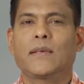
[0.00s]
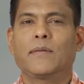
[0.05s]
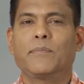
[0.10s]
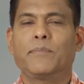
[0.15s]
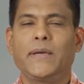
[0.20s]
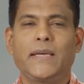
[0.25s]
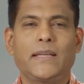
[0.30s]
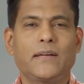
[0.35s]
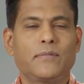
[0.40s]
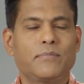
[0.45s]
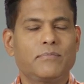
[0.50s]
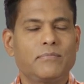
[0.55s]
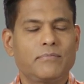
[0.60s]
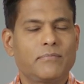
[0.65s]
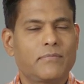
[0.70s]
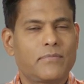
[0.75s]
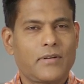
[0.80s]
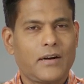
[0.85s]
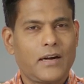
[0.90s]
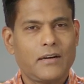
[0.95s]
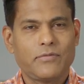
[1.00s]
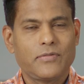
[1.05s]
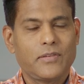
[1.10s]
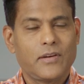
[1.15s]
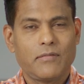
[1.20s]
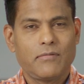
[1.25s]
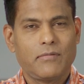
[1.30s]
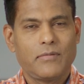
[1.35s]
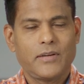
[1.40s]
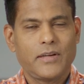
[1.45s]
Peter prophet,
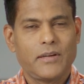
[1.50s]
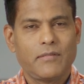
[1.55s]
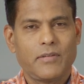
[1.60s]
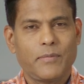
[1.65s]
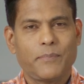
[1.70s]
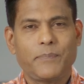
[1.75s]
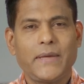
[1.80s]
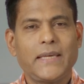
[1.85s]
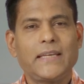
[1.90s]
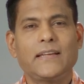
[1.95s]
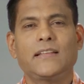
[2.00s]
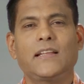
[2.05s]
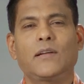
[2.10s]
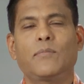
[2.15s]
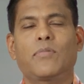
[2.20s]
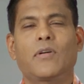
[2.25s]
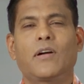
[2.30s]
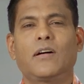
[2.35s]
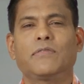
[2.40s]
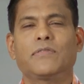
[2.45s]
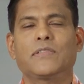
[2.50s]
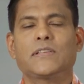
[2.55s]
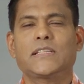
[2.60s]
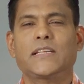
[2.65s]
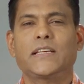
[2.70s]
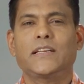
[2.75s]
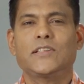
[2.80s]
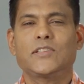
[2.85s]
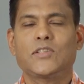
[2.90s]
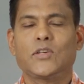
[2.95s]
repeated that
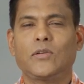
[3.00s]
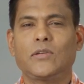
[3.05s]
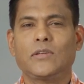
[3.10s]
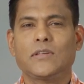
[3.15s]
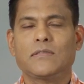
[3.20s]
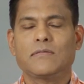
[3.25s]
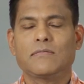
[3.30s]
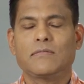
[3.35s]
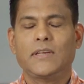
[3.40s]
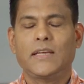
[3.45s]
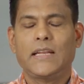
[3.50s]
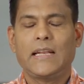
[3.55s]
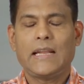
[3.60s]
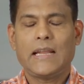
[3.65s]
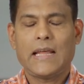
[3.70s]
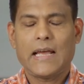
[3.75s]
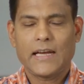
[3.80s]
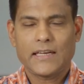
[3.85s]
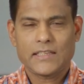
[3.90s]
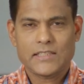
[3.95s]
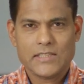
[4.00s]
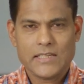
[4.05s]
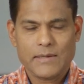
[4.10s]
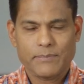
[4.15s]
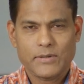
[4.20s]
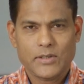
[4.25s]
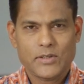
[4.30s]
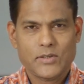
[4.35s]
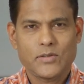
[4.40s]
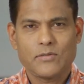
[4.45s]
prophecy in Joel in Acts
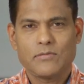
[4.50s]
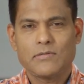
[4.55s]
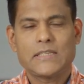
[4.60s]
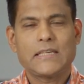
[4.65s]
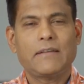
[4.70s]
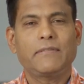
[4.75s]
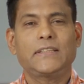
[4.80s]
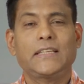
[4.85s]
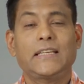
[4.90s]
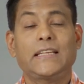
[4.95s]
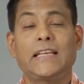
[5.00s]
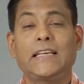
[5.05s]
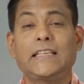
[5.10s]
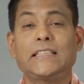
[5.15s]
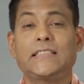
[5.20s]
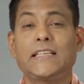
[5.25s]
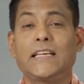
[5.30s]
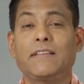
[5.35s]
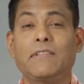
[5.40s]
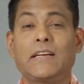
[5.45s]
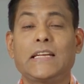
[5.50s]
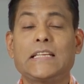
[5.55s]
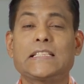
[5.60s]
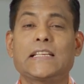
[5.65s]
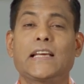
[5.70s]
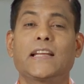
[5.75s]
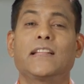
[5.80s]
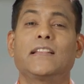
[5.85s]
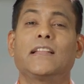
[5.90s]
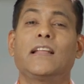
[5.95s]
chapter two, seventeen and eighteen, where he
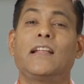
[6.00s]
said, "In the